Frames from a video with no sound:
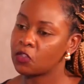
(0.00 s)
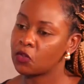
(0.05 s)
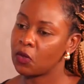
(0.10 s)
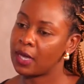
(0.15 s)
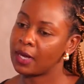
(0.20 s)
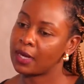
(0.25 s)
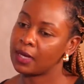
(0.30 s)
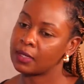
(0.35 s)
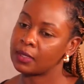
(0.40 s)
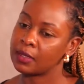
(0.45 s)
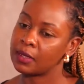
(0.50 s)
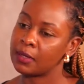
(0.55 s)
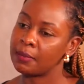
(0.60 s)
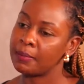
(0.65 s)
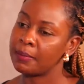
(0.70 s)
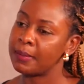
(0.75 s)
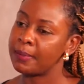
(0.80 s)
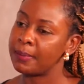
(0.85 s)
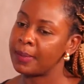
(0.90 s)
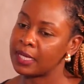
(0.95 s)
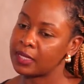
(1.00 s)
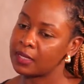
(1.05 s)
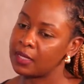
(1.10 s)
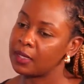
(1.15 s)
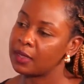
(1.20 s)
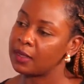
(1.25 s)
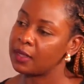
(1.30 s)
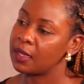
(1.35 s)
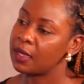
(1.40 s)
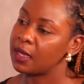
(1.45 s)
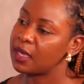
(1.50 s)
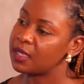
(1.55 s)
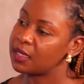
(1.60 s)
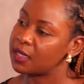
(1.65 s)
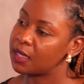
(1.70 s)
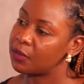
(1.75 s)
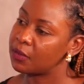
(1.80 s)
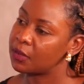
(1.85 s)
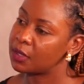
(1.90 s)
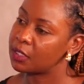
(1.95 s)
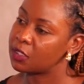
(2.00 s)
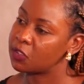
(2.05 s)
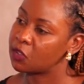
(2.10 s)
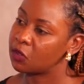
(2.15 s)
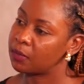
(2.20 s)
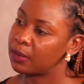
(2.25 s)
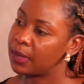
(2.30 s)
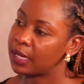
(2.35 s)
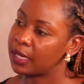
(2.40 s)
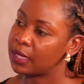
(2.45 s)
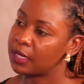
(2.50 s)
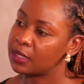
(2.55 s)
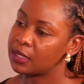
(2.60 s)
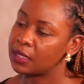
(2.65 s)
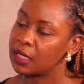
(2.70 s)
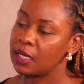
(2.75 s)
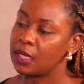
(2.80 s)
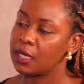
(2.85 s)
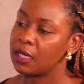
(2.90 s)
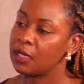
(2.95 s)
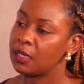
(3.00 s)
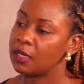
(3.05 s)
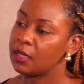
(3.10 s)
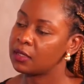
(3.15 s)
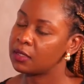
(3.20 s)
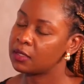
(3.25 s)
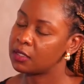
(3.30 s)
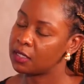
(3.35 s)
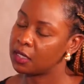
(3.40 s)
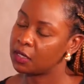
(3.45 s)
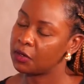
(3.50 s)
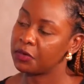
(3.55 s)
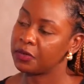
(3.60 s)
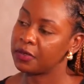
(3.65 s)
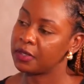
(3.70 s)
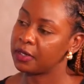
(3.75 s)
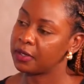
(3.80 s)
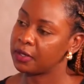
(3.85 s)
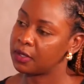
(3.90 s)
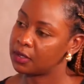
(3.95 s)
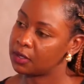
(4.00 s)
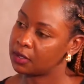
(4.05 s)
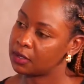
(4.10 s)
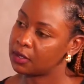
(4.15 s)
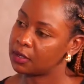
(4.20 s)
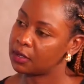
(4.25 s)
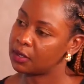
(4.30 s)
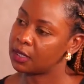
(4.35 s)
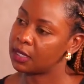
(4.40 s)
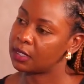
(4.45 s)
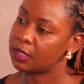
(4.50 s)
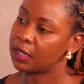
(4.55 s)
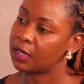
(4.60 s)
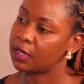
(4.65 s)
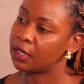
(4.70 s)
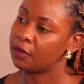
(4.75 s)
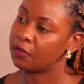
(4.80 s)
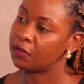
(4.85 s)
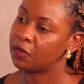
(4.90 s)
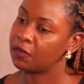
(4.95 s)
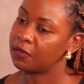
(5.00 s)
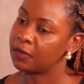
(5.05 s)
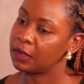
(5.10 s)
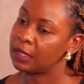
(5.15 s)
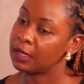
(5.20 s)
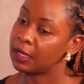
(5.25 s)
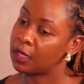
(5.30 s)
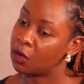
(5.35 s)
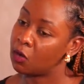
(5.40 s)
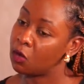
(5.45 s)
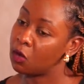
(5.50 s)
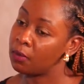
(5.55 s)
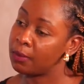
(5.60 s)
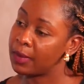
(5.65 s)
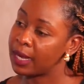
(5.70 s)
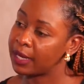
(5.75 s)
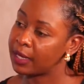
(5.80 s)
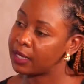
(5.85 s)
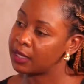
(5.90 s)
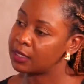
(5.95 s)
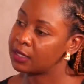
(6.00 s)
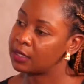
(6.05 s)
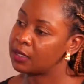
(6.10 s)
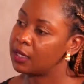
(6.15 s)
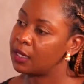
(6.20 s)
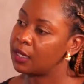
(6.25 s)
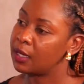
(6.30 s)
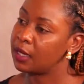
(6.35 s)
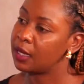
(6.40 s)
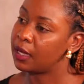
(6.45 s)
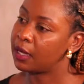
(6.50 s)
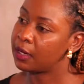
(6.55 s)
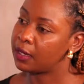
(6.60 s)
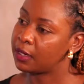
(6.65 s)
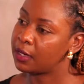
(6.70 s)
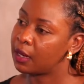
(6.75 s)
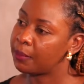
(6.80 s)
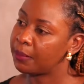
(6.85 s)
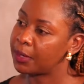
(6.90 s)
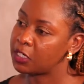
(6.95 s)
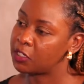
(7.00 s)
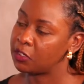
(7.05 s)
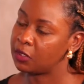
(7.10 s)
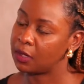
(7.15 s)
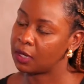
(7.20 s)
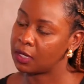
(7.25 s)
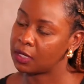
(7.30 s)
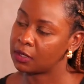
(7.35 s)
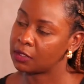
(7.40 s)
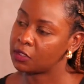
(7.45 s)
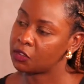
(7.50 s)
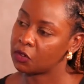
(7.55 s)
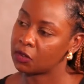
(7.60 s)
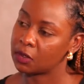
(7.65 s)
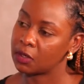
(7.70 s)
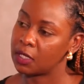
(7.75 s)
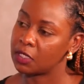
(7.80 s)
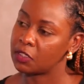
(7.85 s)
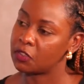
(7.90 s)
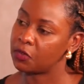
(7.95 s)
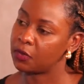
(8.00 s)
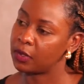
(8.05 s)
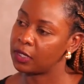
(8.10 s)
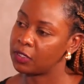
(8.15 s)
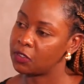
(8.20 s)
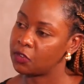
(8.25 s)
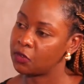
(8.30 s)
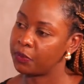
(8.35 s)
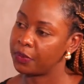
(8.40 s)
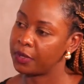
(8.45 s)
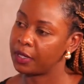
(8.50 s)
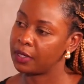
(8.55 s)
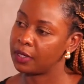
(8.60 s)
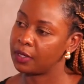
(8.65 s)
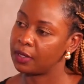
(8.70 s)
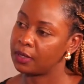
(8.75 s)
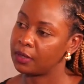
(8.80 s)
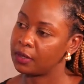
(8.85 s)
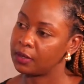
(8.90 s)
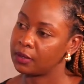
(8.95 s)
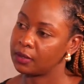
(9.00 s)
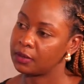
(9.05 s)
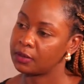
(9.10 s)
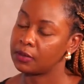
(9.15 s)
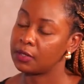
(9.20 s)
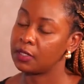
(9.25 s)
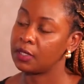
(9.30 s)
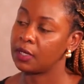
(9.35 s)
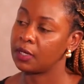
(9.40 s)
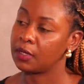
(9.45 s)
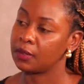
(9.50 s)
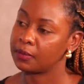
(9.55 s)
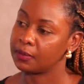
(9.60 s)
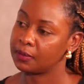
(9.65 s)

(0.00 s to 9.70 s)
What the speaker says: So the basic thing I say with the stock market is check on the risks that are involved in the whole market and in a particular stock that you want to pick. Yeah.